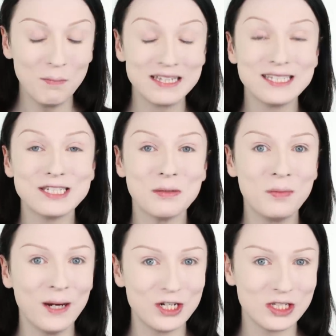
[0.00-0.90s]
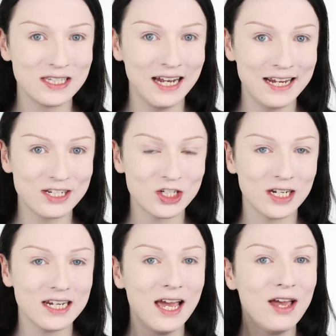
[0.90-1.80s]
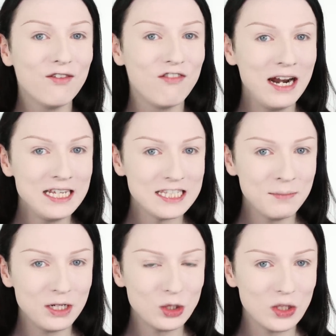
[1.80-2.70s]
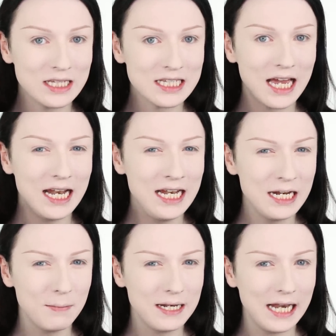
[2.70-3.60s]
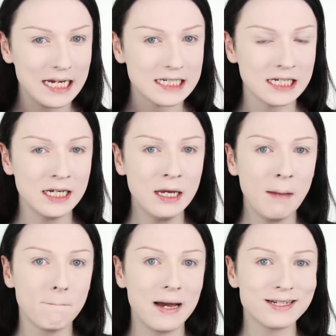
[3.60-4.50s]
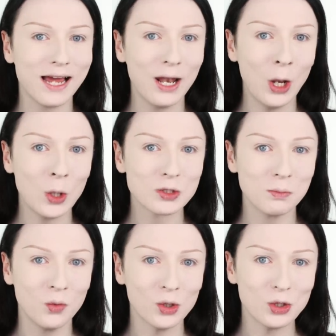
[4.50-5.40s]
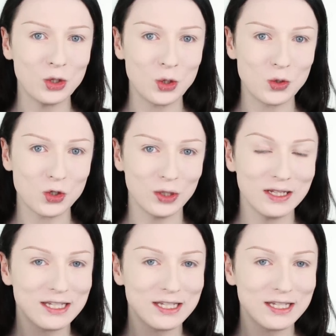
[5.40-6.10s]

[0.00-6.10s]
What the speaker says: My sister purchased the lighter shade, very similar to this, a little bit lighter, but a lot more neutral.